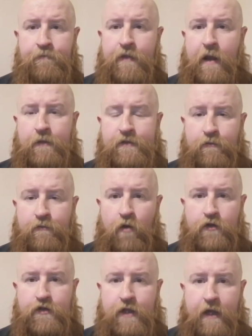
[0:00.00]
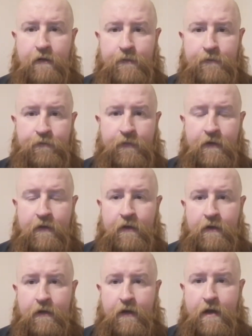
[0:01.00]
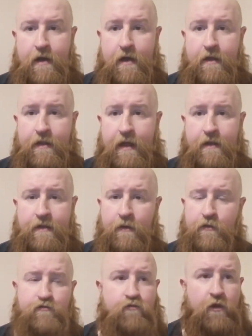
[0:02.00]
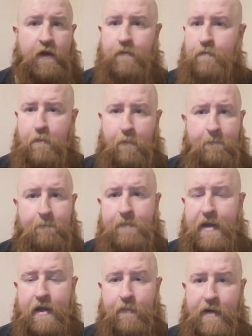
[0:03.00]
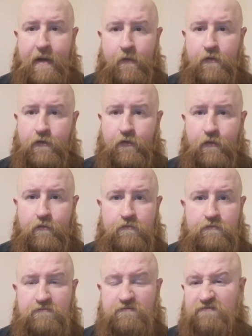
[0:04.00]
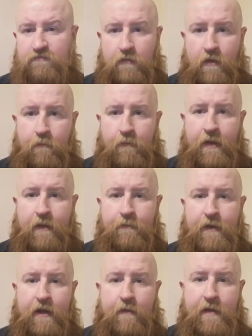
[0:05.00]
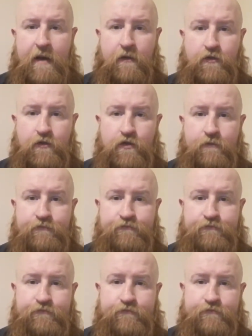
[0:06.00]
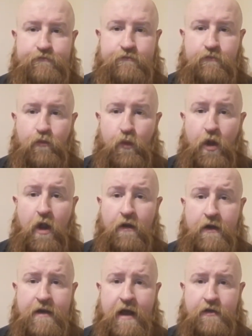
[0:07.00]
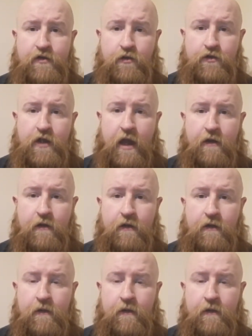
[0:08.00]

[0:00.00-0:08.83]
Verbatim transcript: that was in Rochdale. Uh, they, they was running big amounts, big, big amounts on a national scale.